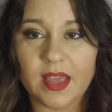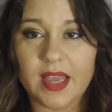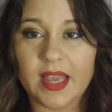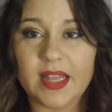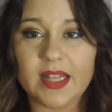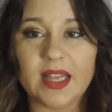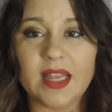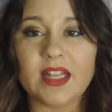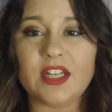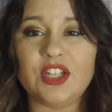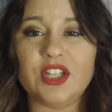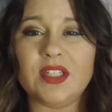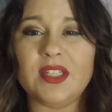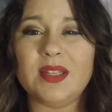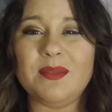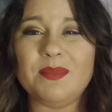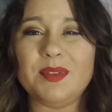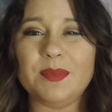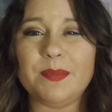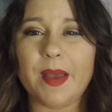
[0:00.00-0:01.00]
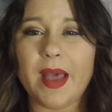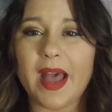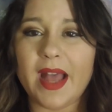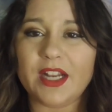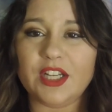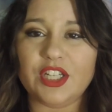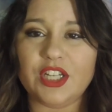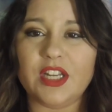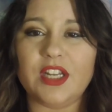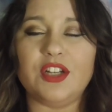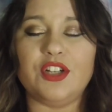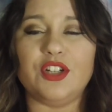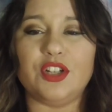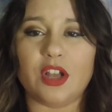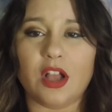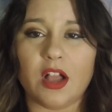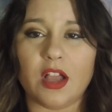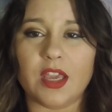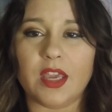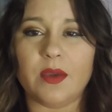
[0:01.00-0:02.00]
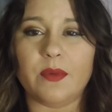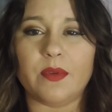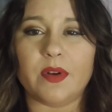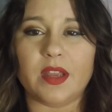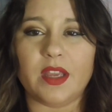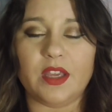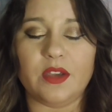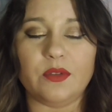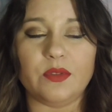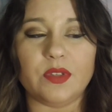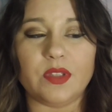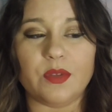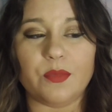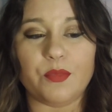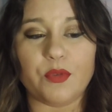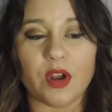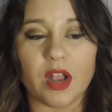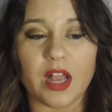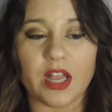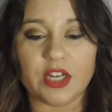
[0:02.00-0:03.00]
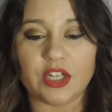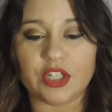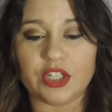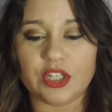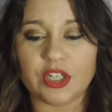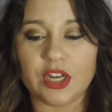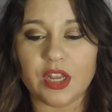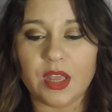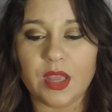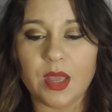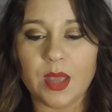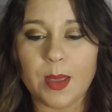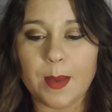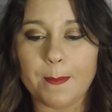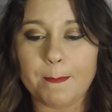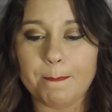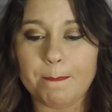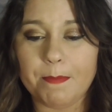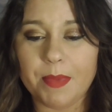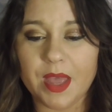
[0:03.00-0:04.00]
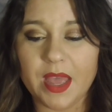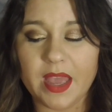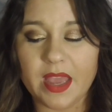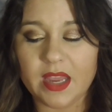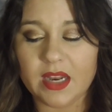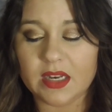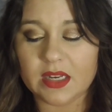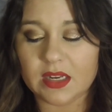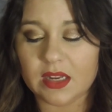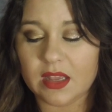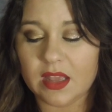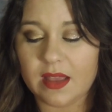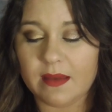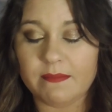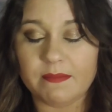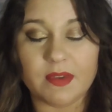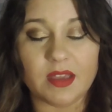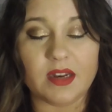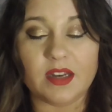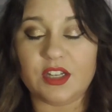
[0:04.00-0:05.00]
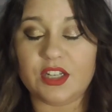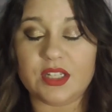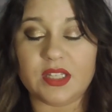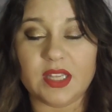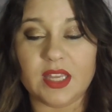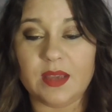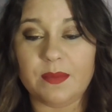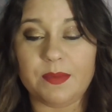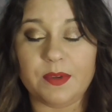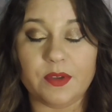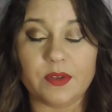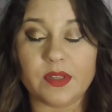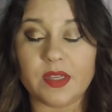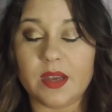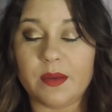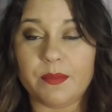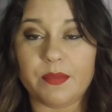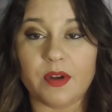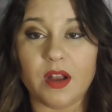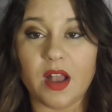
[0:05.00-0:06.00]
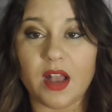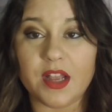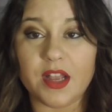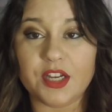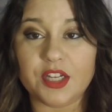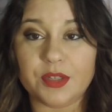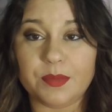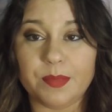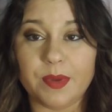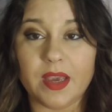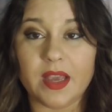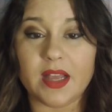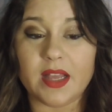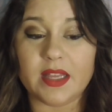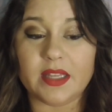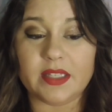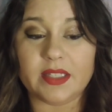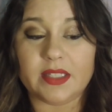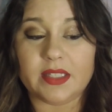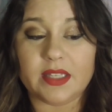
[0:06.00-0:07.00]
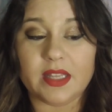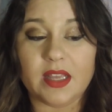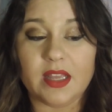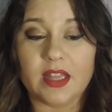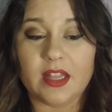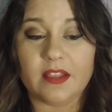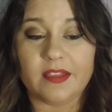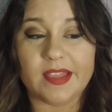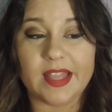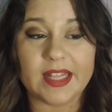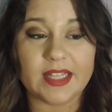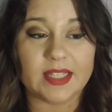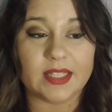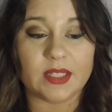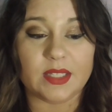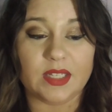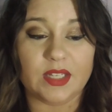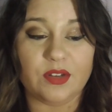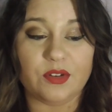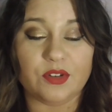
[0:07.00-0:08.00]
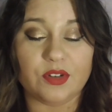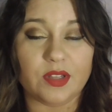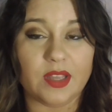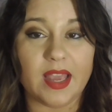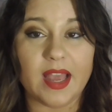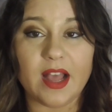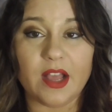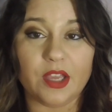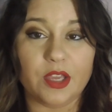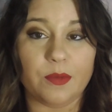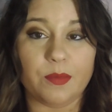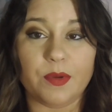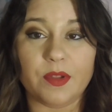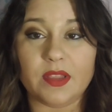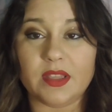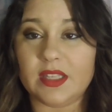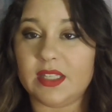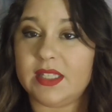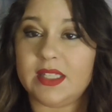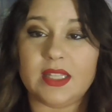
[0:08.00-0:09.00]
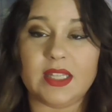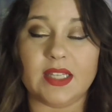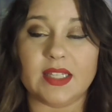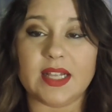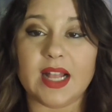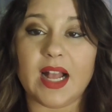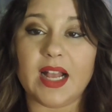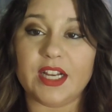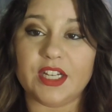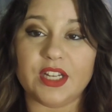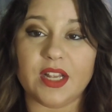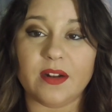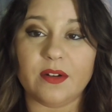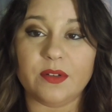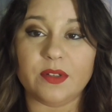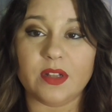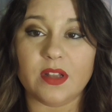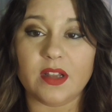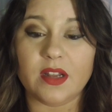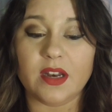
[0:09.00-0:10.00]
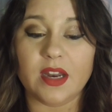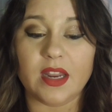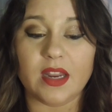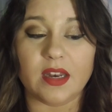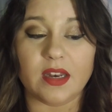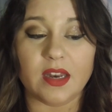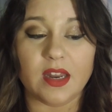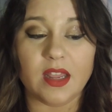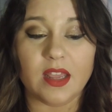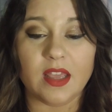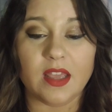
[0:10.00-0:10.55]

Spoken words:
it just seems patchy and chalky when I use the brush. But I'm going to just keep using a brush because that's usually how you put these eyeshadows on, and